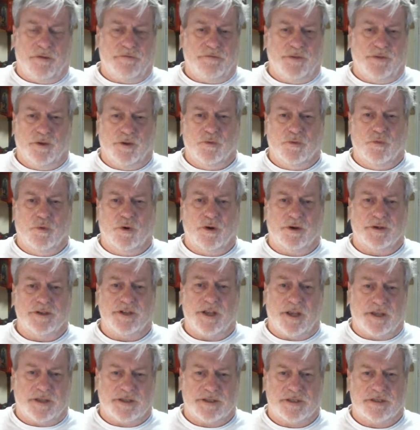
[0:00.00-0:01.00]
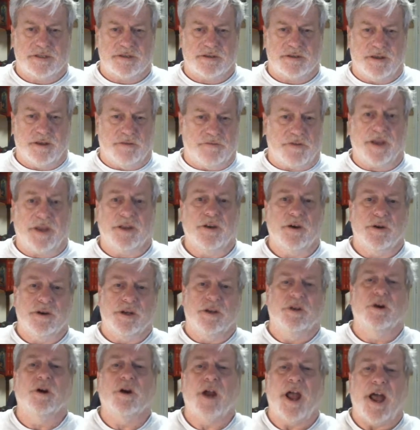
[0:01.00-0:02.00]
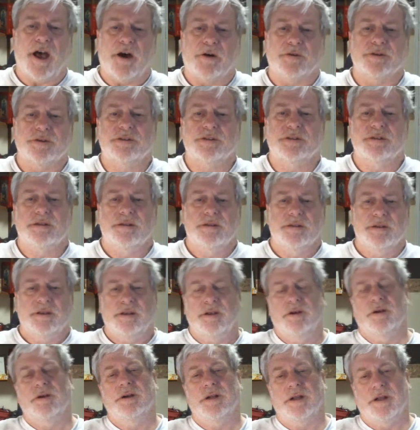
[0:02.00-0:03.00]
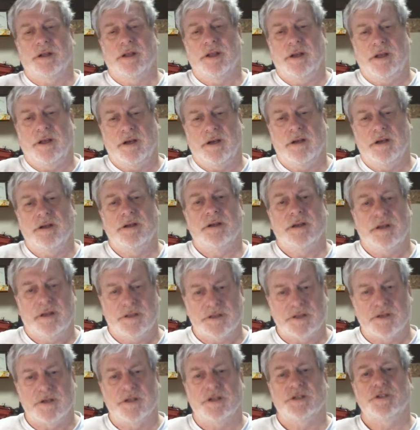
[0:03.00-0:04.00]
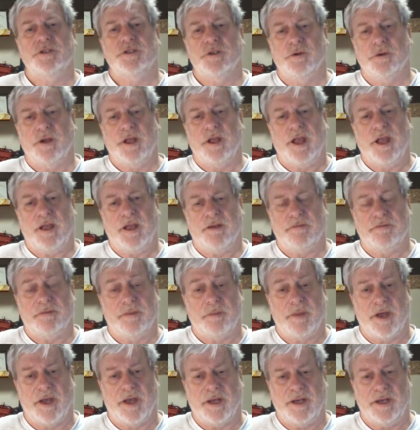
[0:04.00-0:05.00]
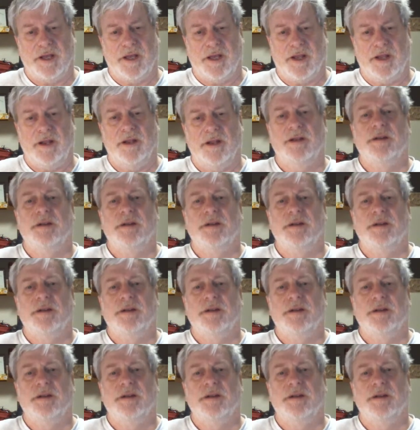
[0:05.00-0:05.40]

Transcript: Field work takes, if I go to your house here in Atlanta, it's going to shoot a half of my day.